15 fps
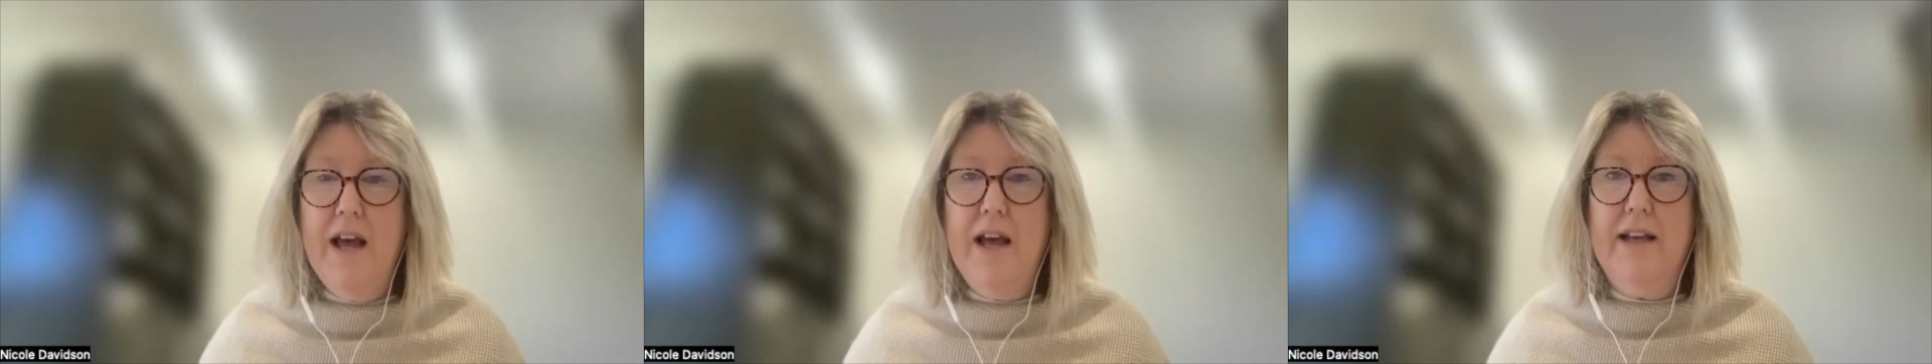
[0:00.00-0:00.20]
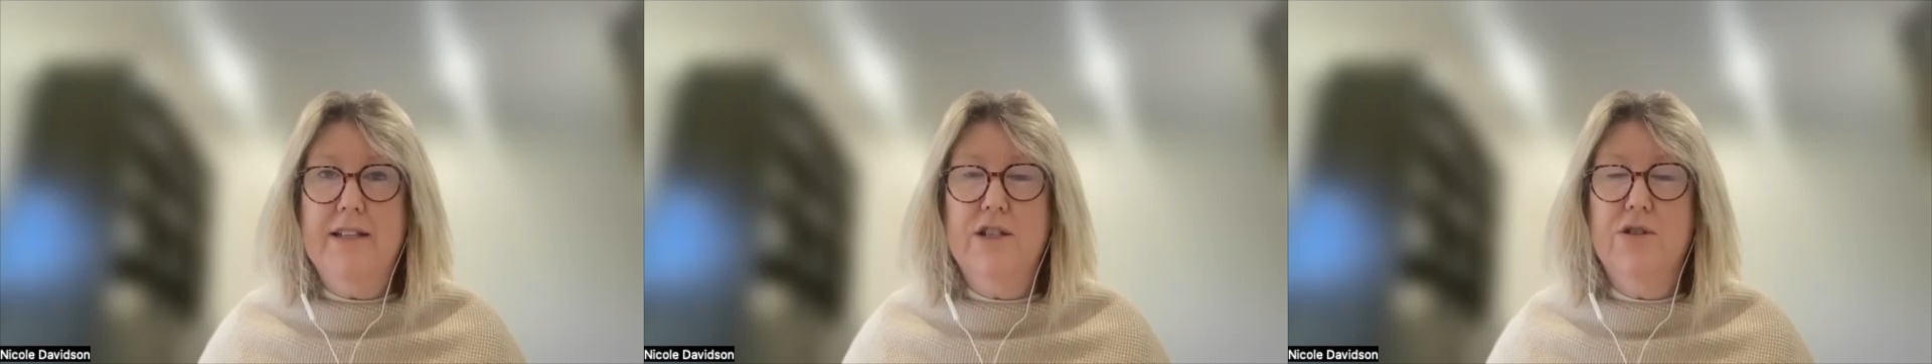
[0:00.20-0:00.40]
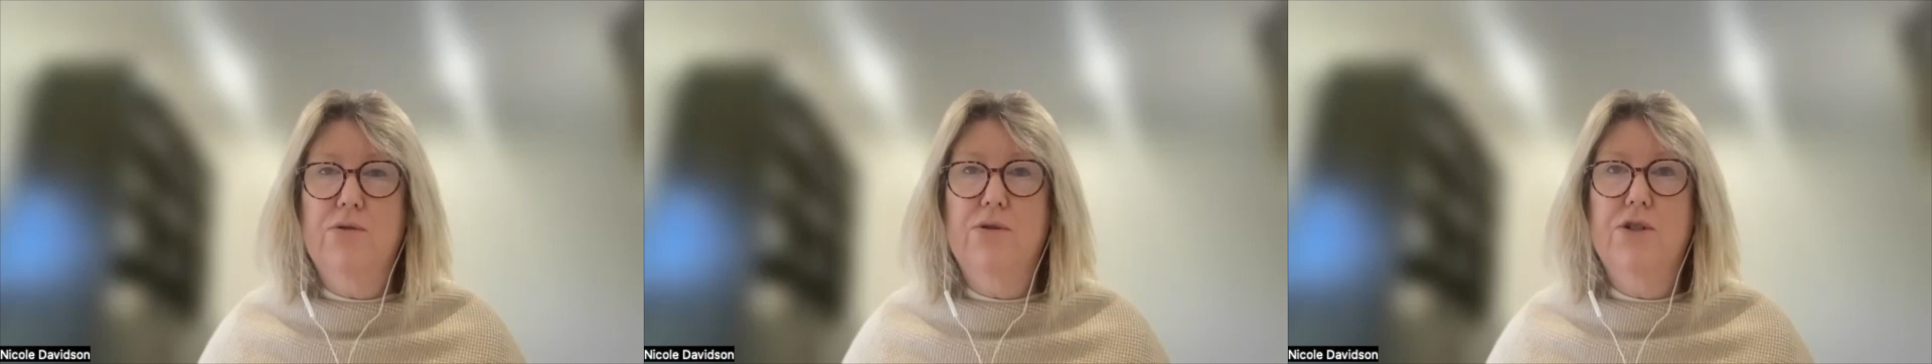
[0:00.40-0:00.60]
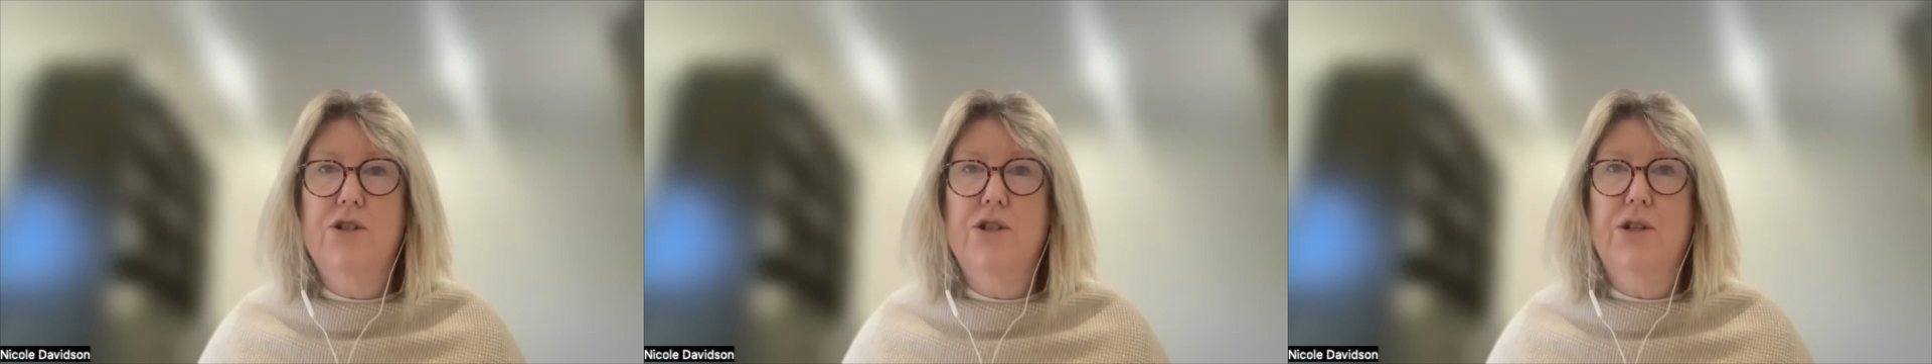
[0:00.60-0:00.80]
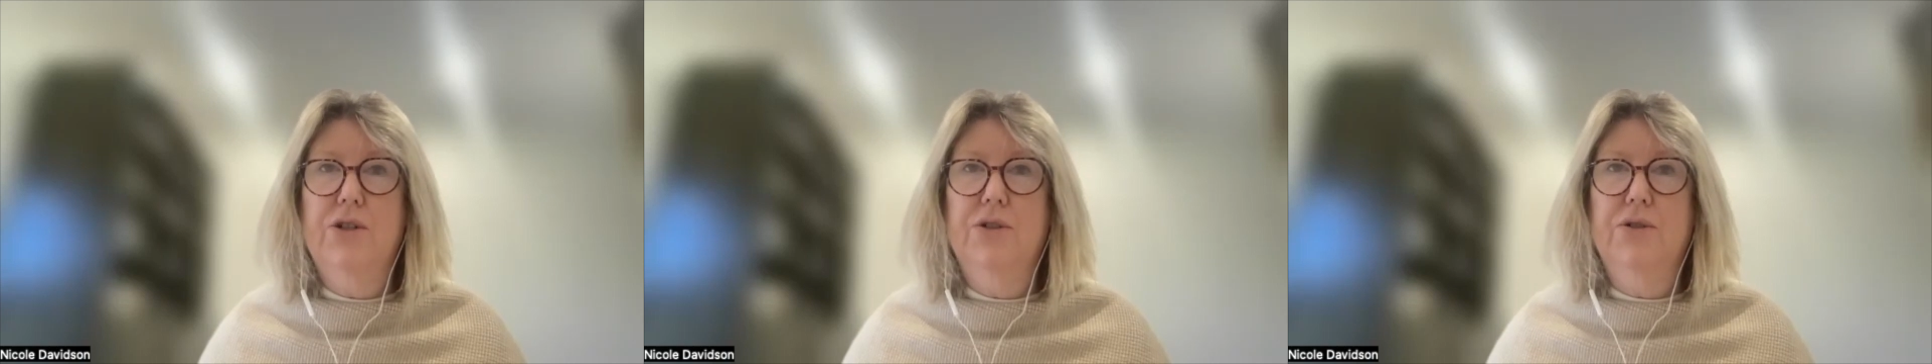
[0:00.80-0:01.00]
it's
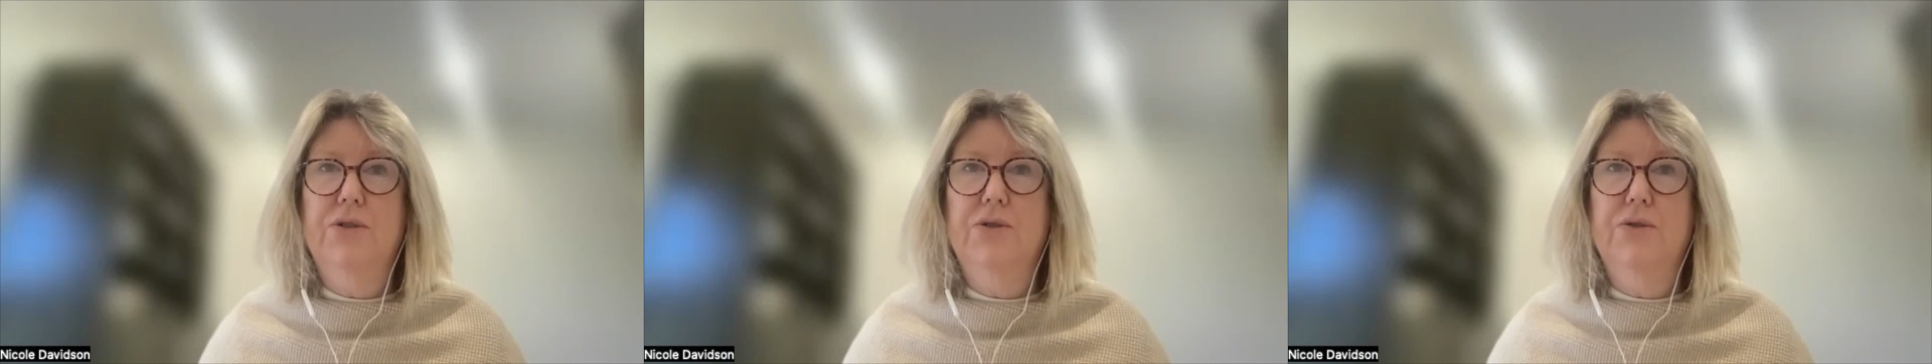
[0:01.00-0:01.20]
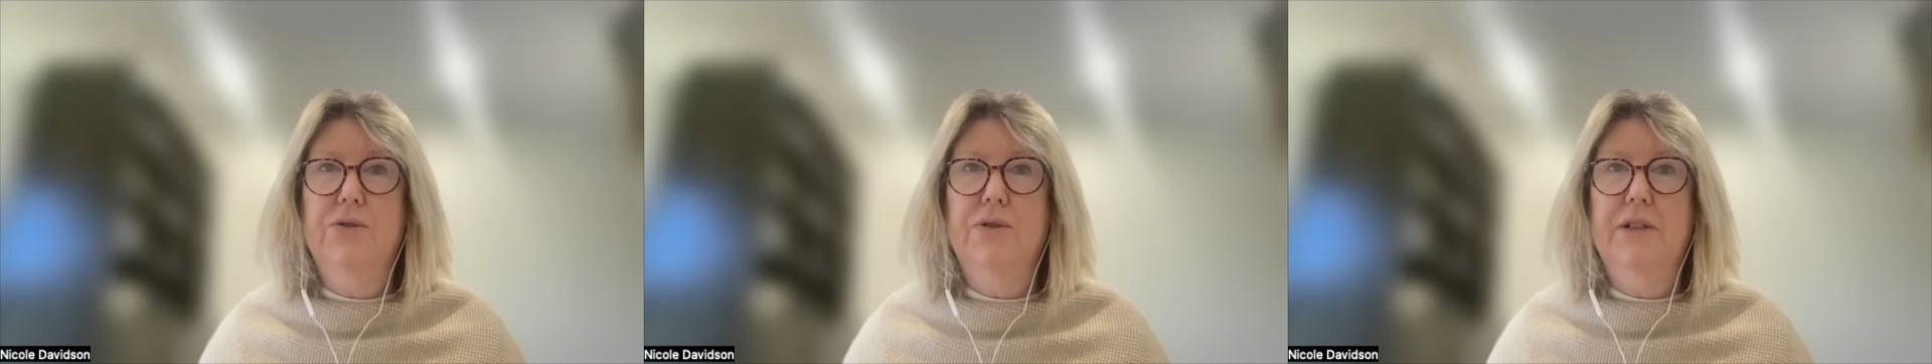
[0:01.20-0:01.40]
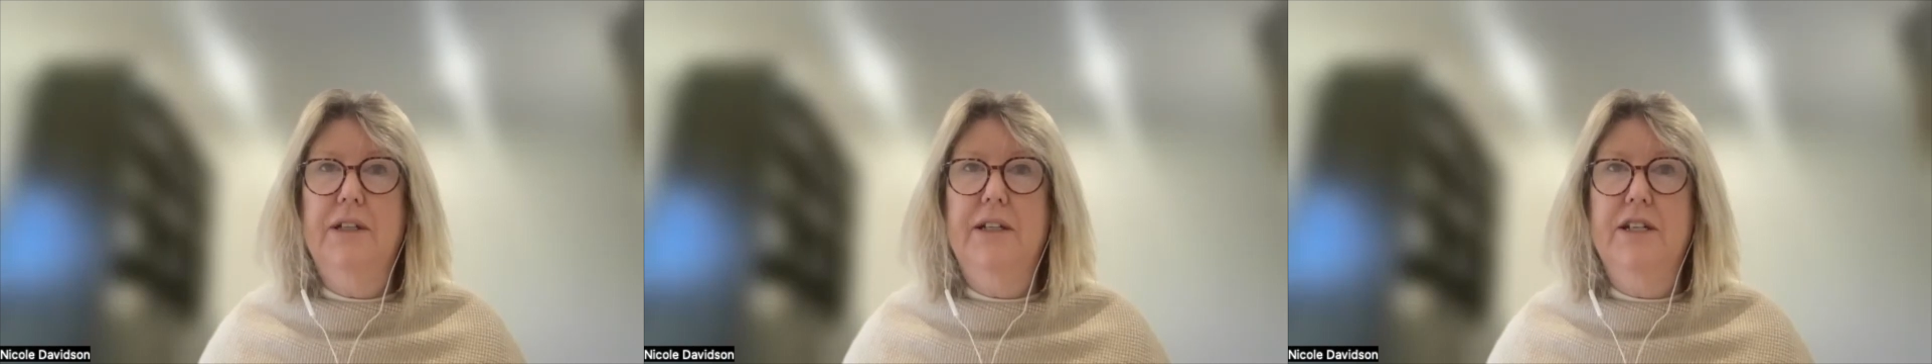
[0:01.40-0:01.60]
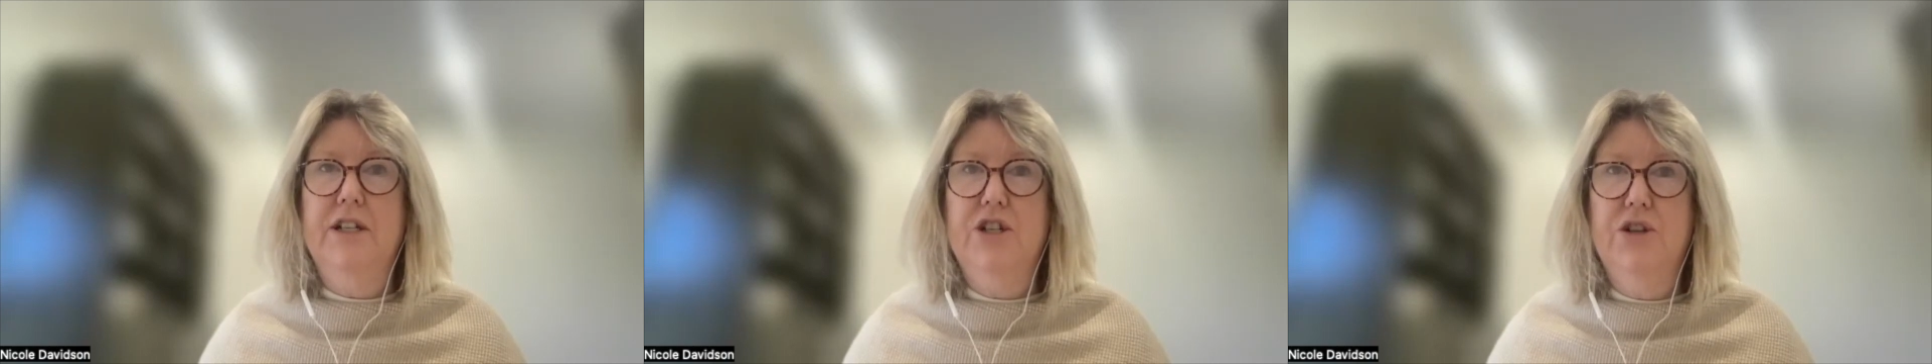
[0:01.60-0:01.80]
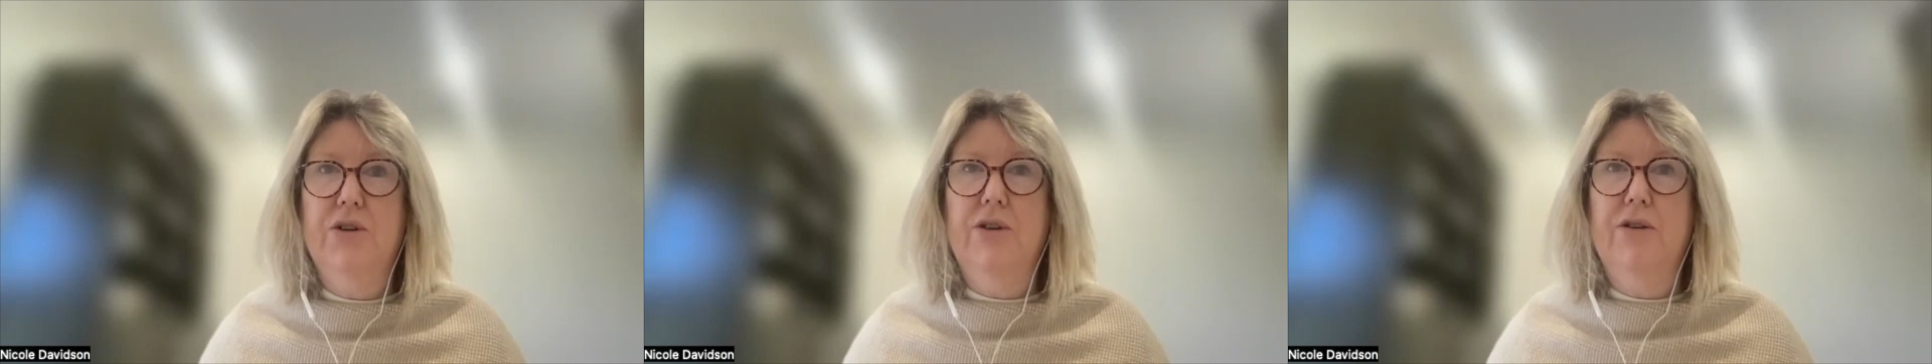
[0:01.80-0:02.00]
also in
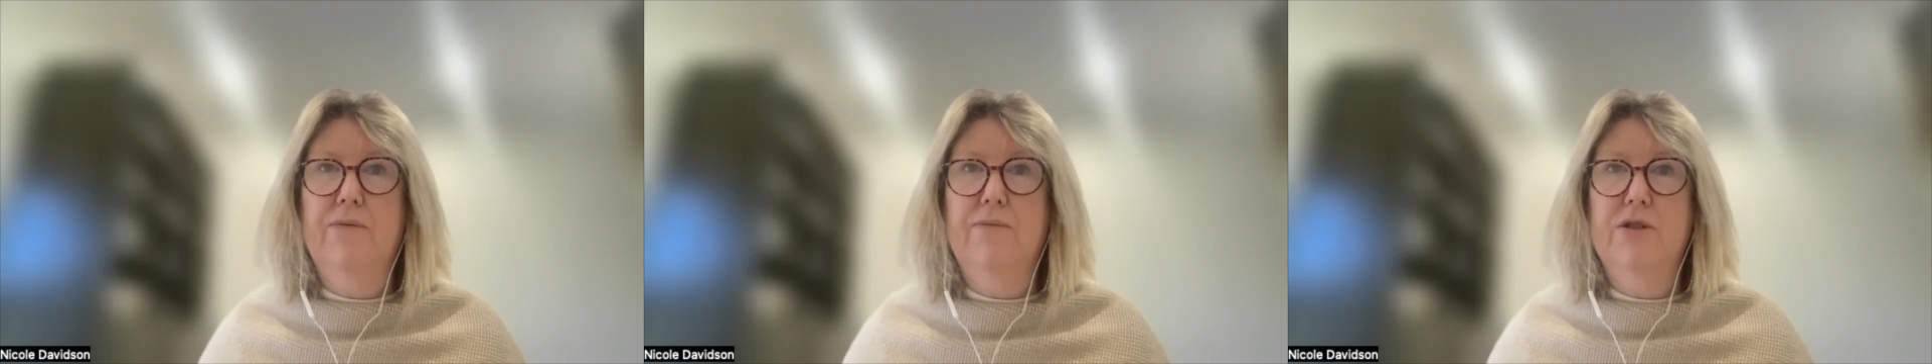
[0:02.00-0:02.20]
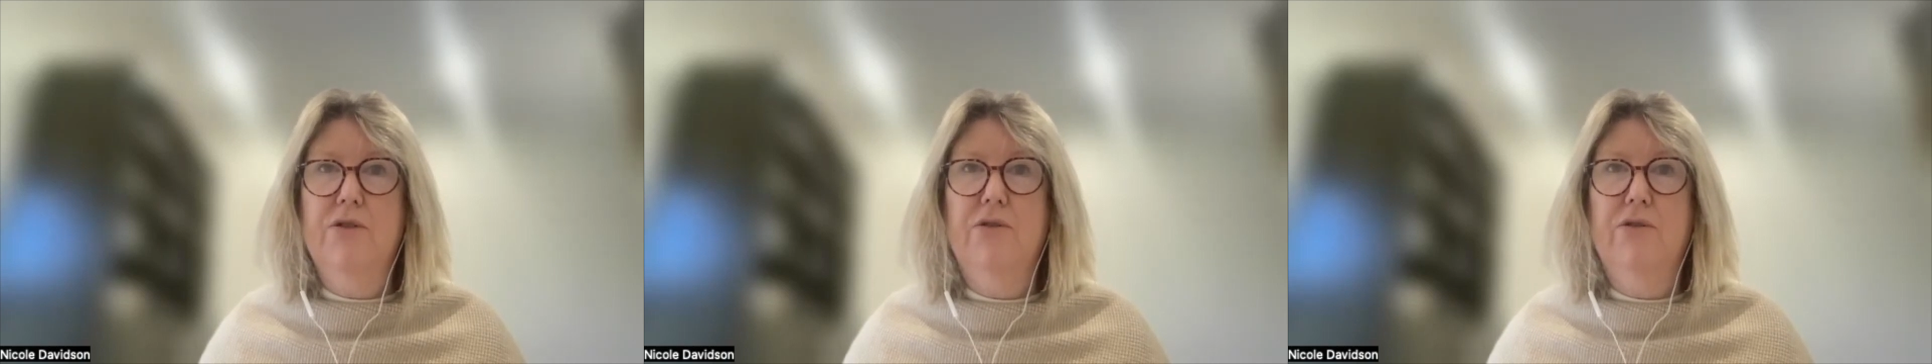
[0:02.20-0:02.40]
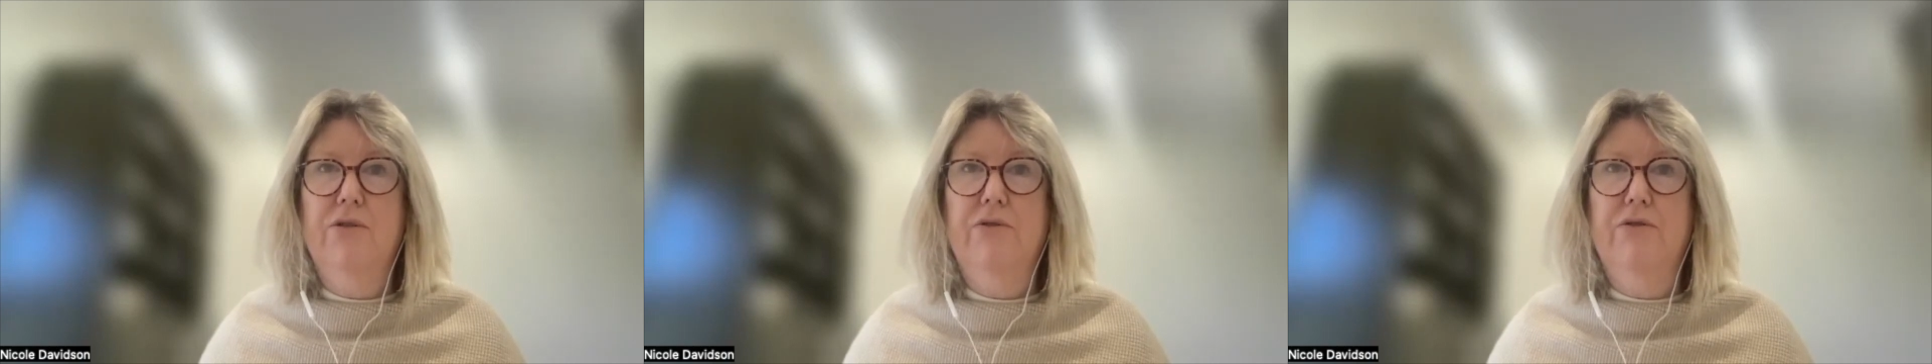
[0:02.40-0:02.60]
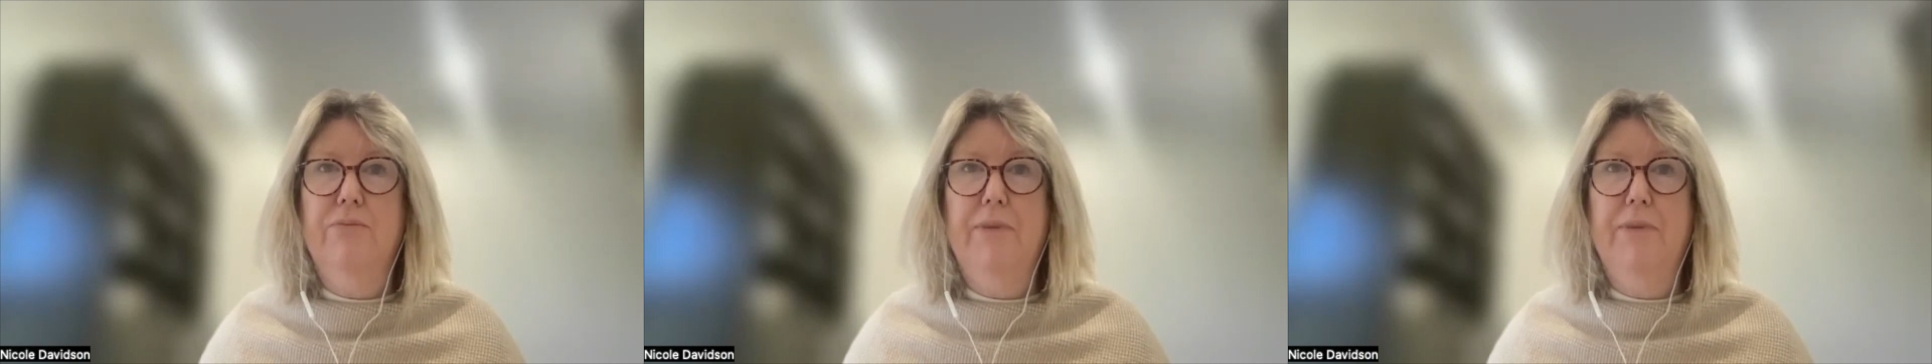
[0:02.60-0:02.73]
terms of